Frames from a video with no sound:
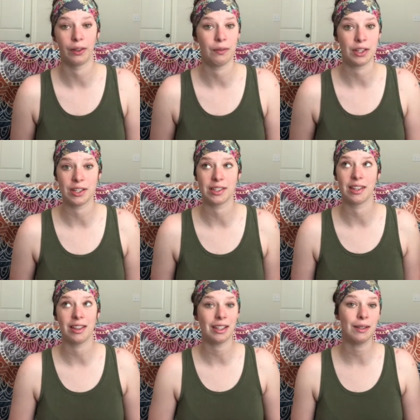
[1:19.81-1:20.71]
which is
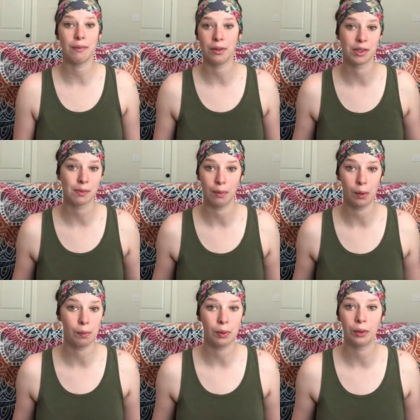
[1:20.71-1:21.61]
the most
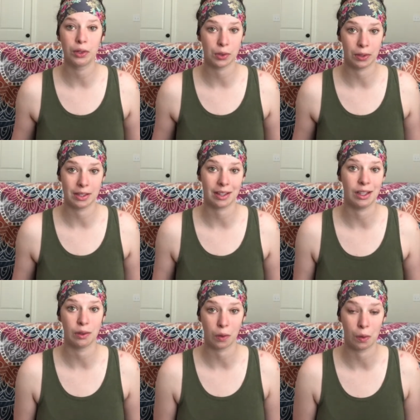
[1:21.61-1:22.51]
mobile joint in
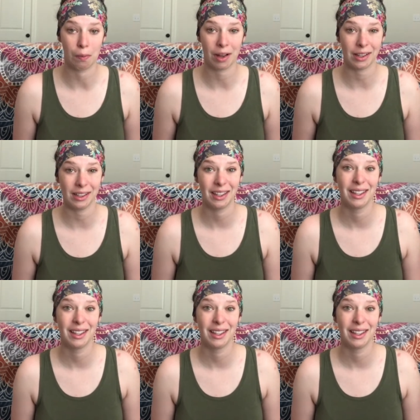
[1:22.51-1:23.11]
your whole body.